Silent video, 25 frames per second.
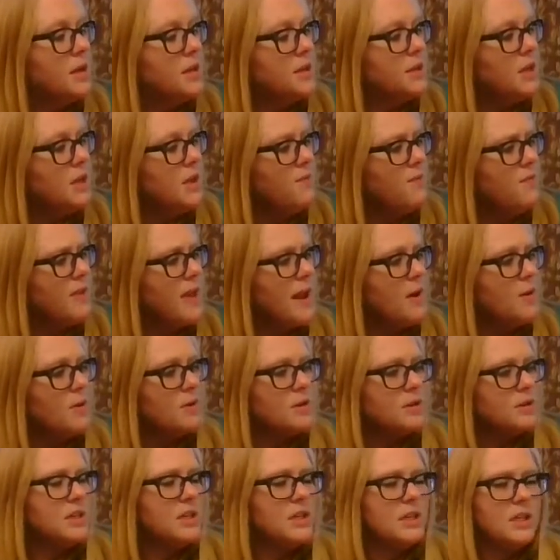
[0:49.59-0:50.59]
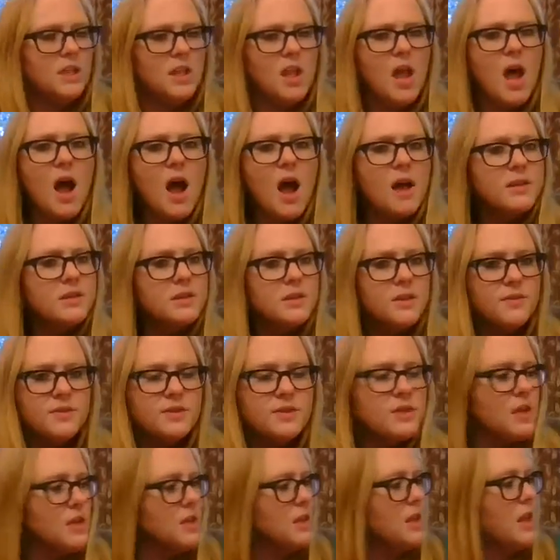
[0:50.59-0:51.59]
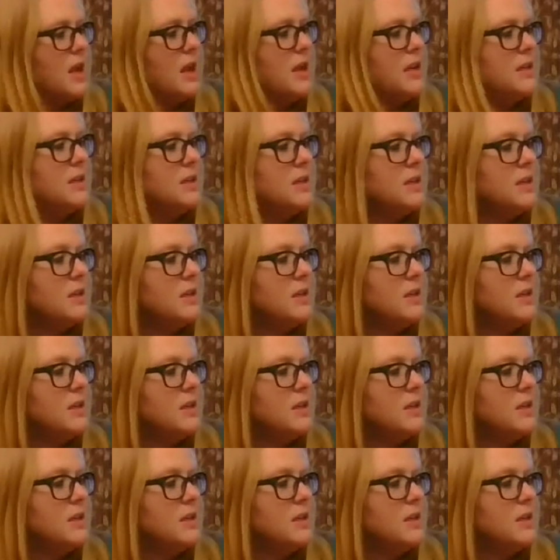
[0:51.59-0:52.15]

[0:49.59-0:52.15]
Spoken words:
Some flowers need lots of sunlight,